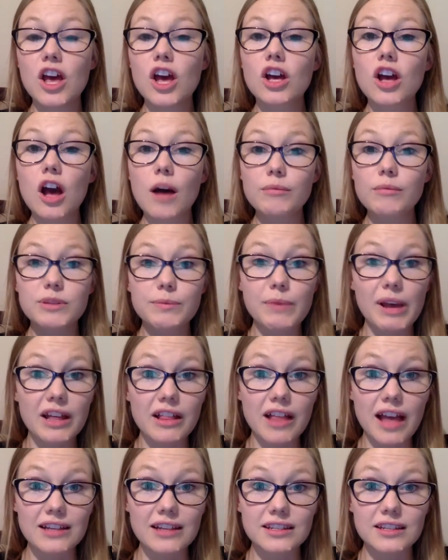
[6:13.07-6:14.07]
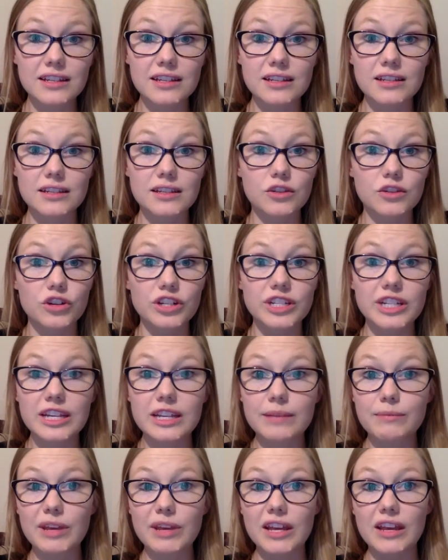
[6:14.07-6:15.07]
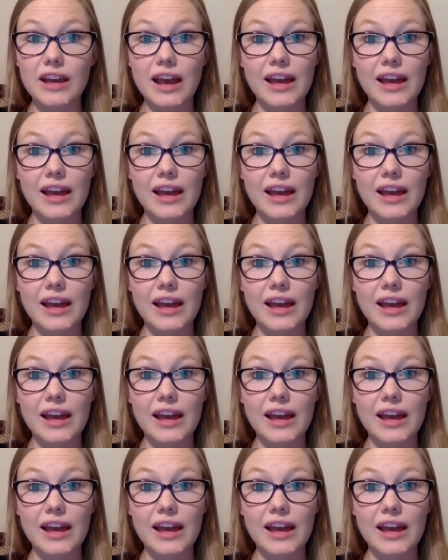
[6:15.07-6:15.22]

come to my classes, critique me.